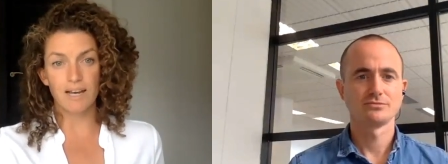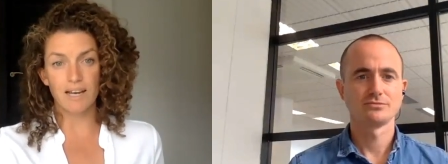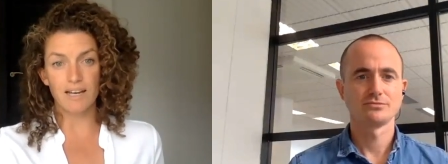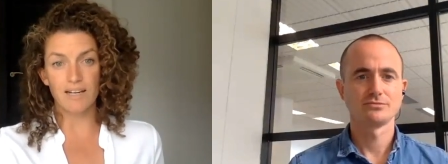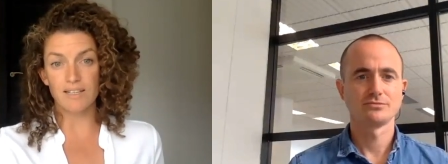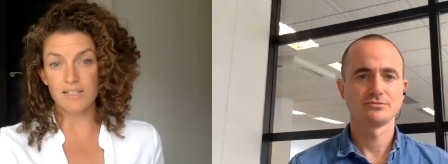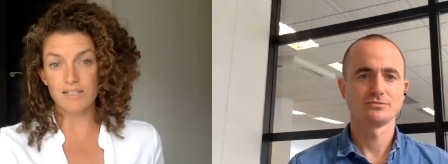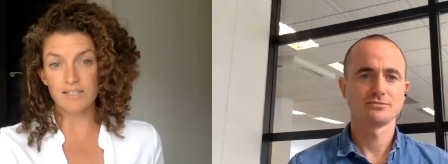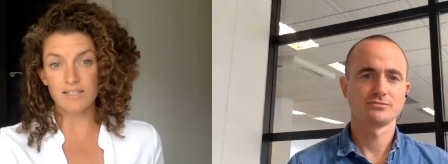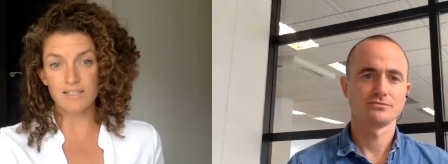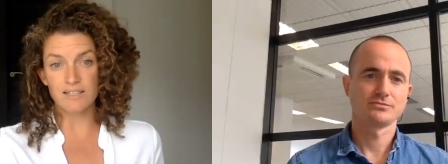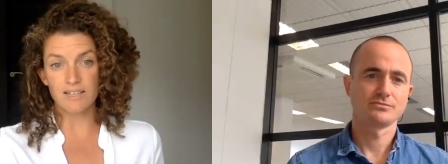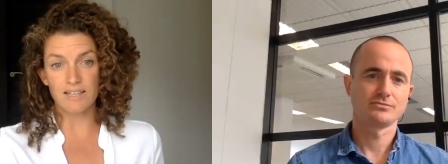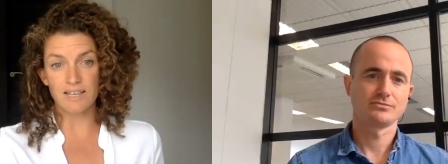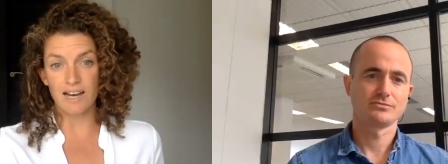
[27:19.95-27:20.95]
Speaker 1: And this
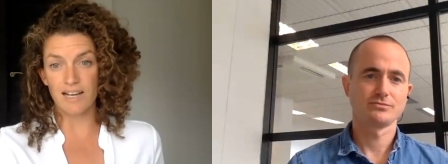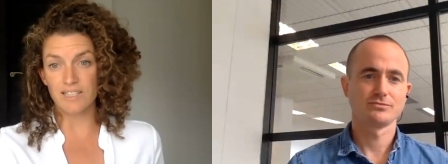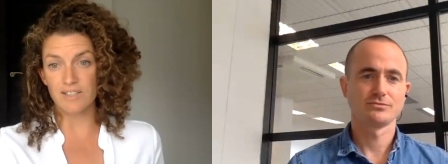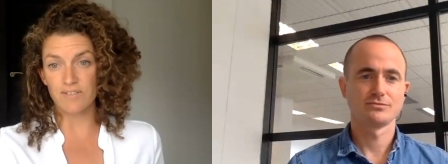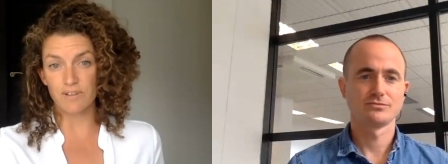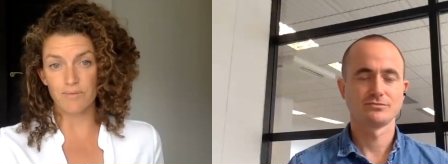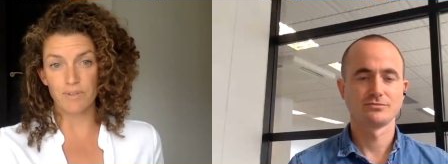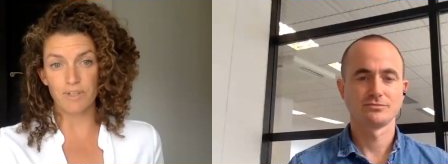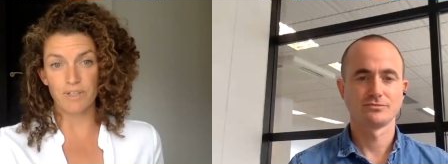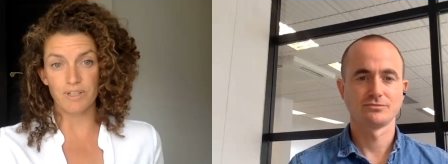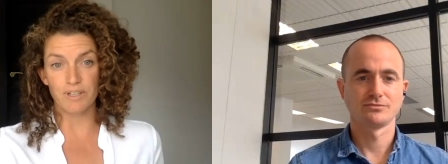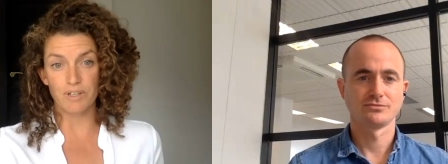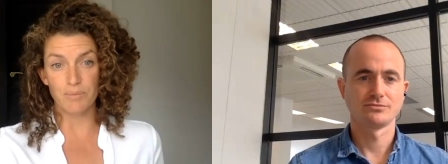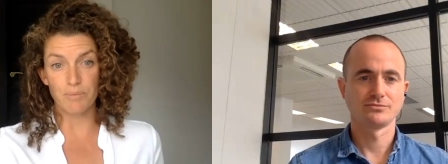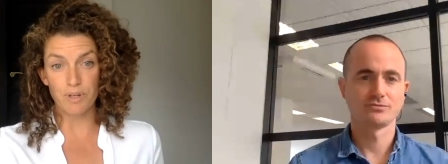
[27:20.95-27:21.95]
is the answer from
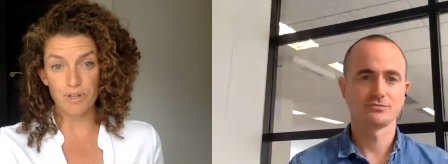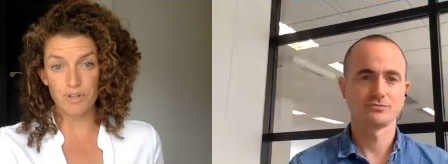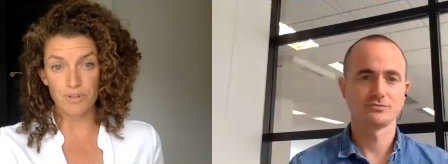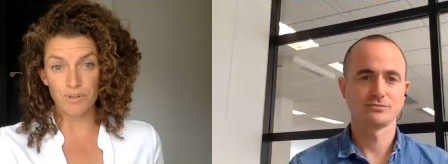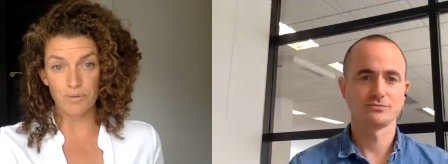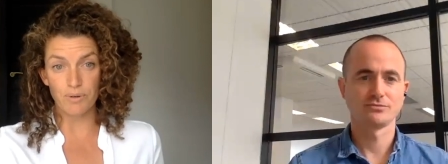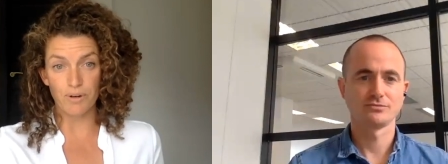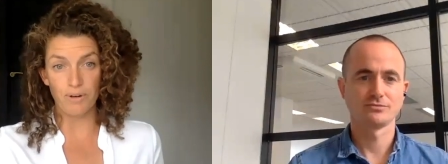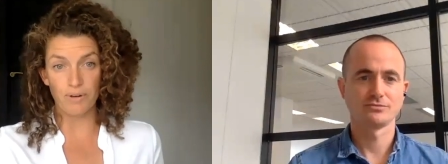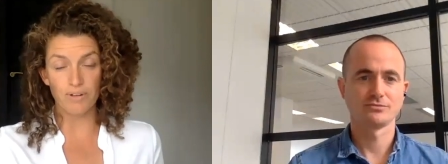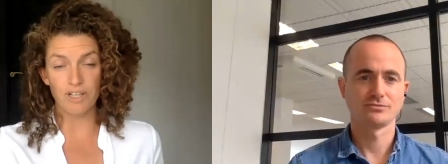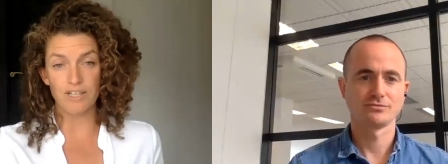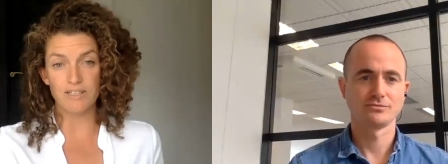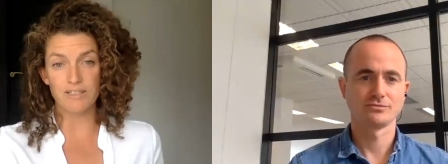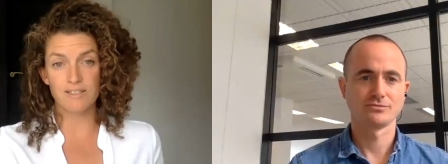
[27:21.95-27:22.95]
the commercial
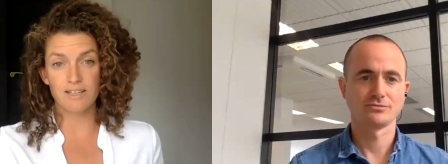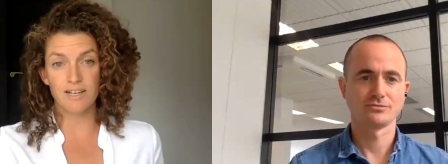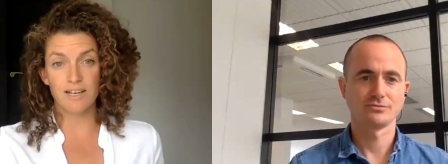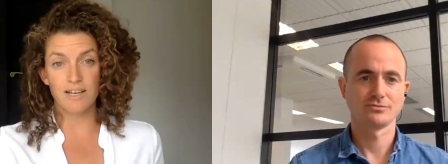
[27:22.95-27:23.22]
world is